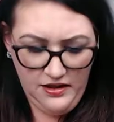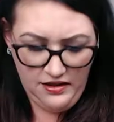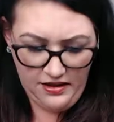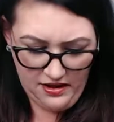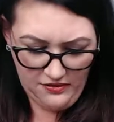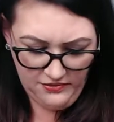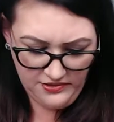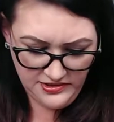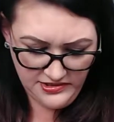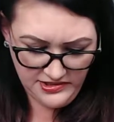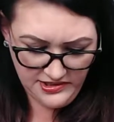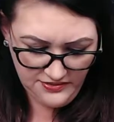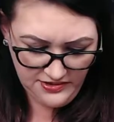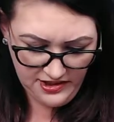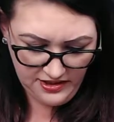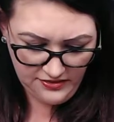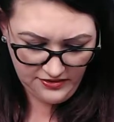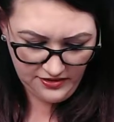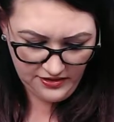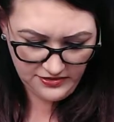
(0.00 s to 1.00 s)
want to see what they
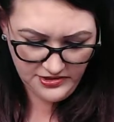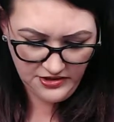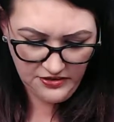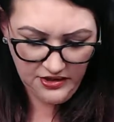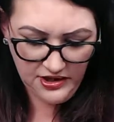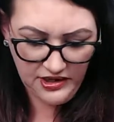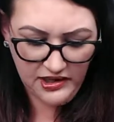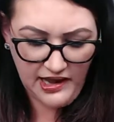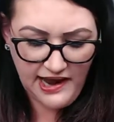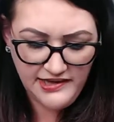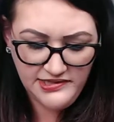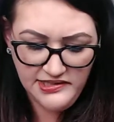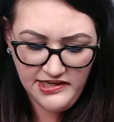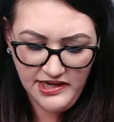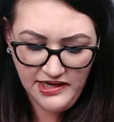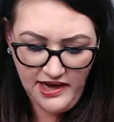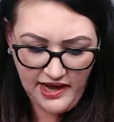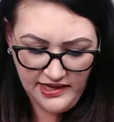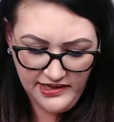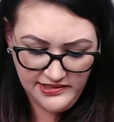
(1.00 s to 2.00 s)
look. So Alaskan
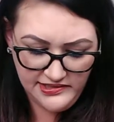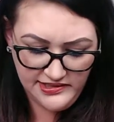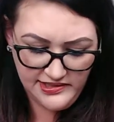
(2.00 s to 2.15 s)
Ice